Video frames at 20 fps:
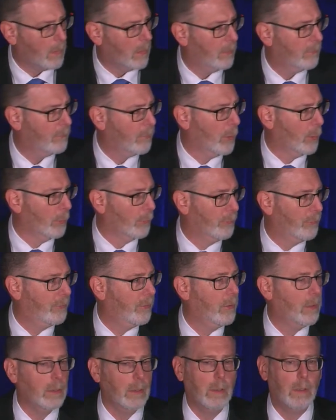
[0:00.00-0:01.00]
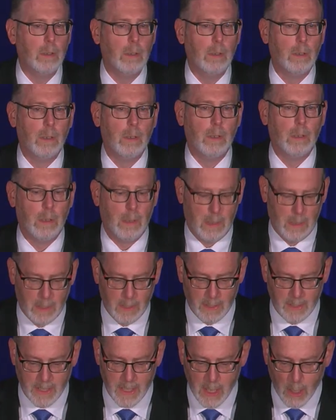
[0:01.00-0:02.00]
First,
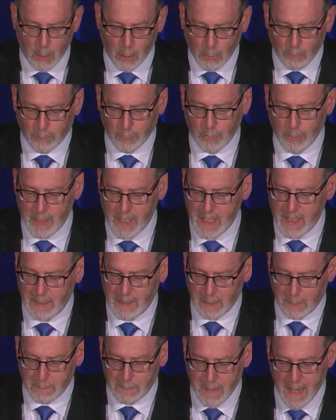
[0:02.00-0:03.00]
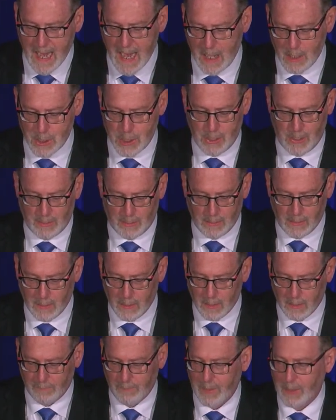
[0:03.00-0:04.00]
the overheated bashing
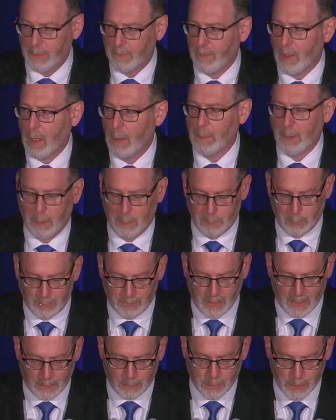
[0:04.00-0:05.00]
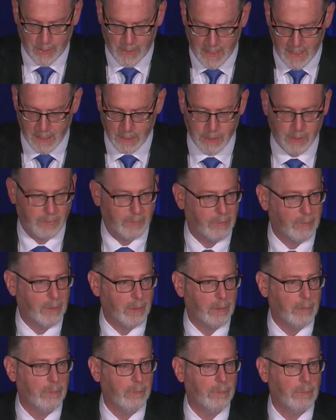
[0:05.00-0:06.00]
of the environmental protection
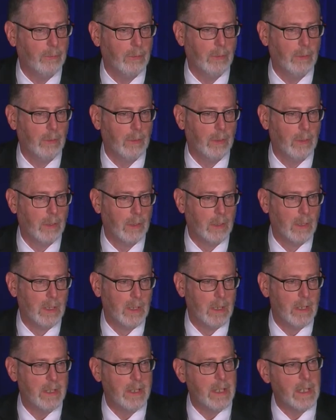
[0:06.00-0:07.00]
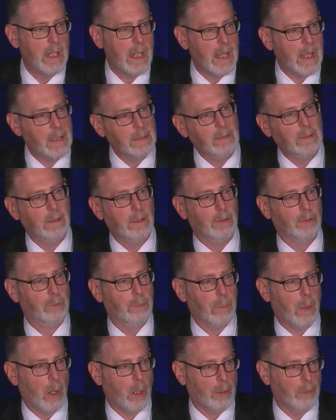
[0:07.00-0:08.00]
agencies, the endless
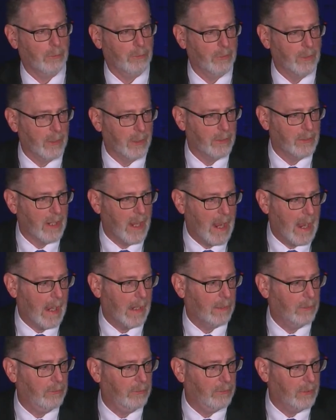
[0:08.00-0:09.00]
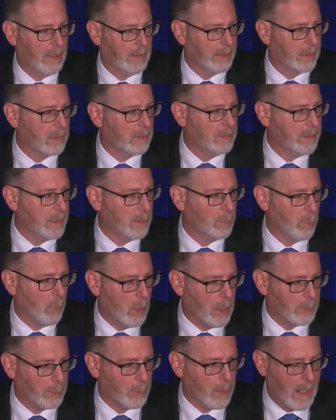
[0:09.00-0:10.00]
partisan attacks on the Clean
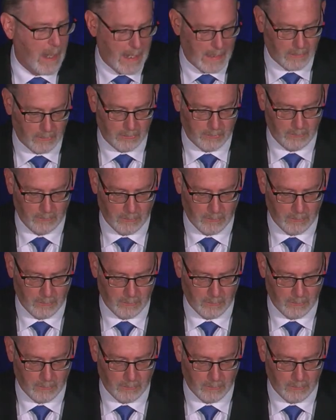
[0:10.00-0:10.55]
Water Act